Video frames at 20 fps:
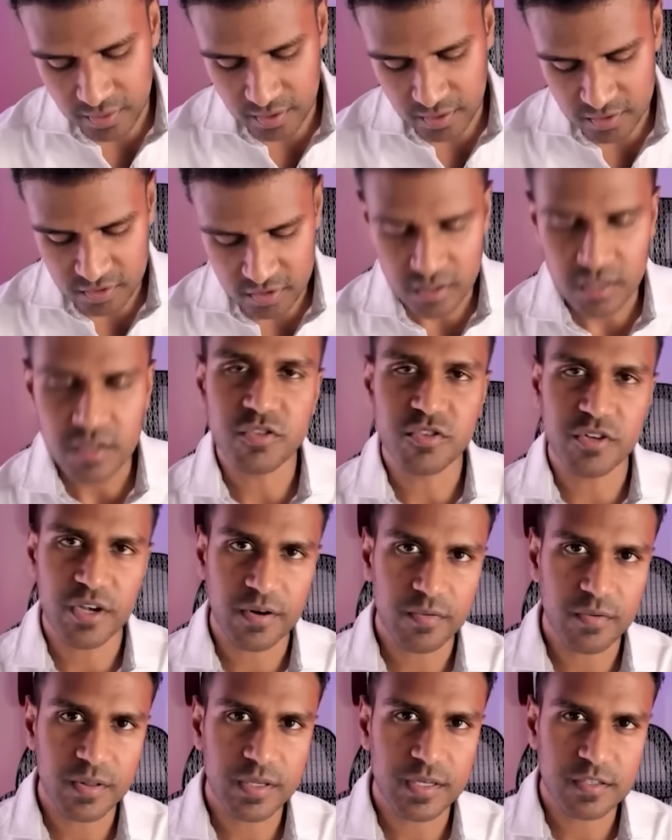that,
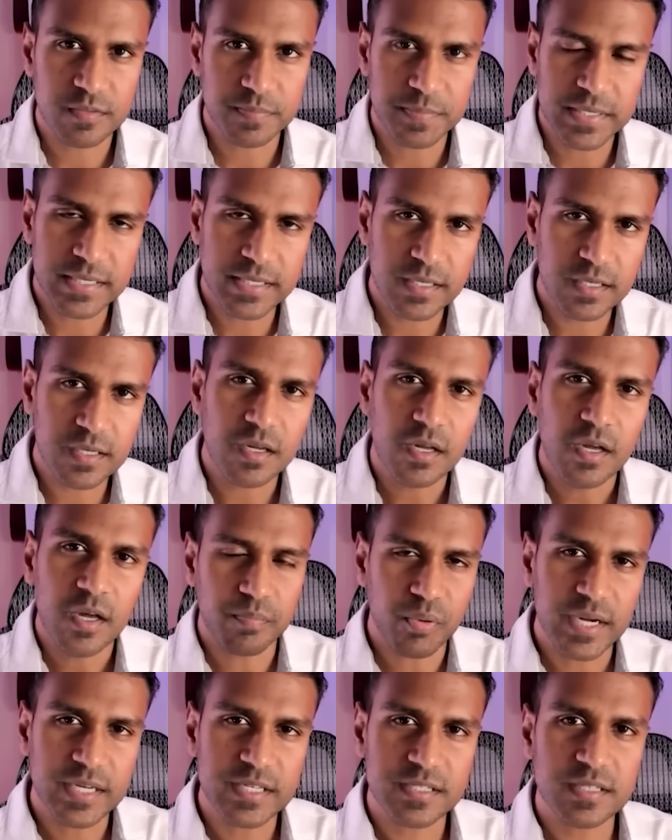generally speaking,
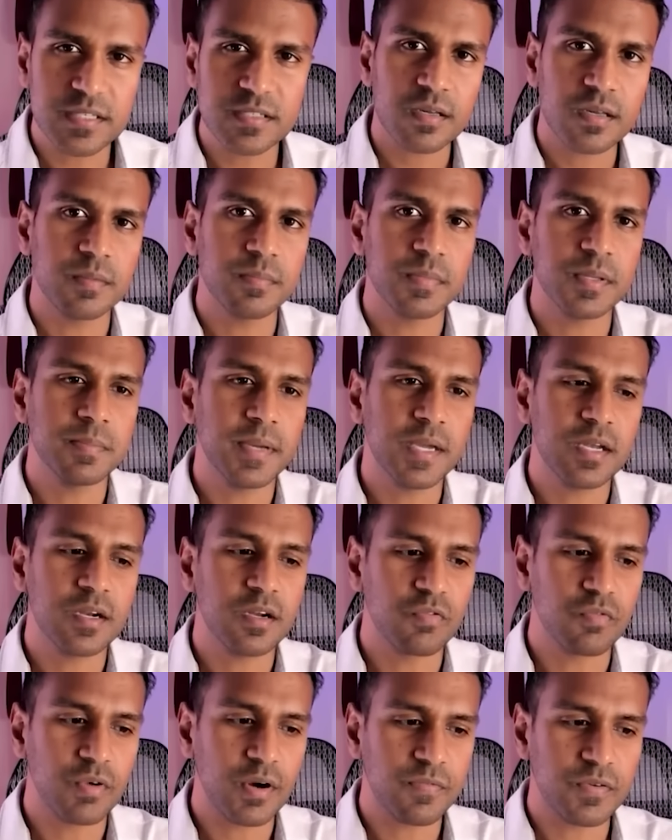prices can be made
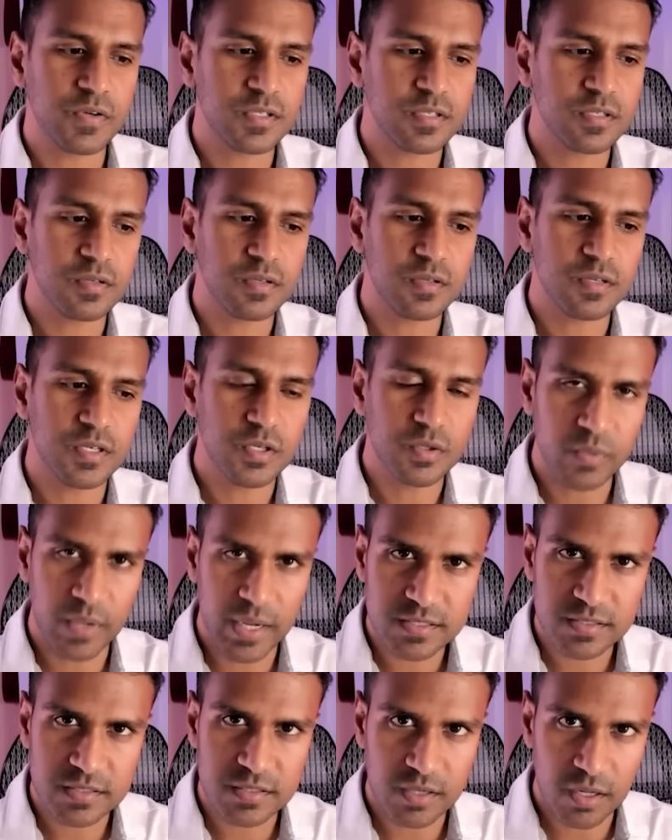in reference to the
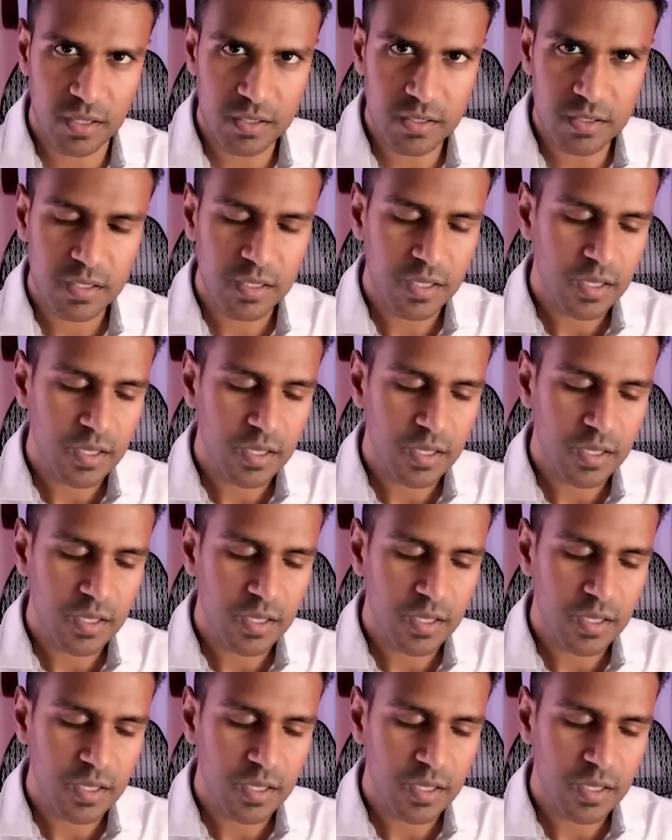US dollar,